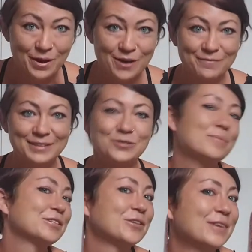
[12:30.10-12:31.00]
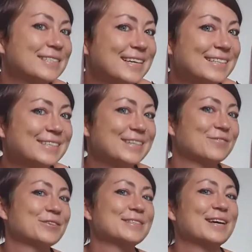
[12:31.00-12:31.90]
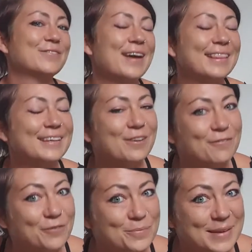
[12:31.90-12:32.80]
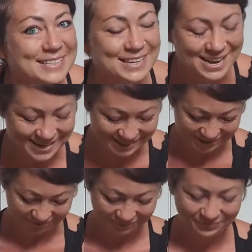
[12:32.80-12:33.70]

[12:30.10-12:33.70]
a perfect opportunity to give yourself a little foot massage.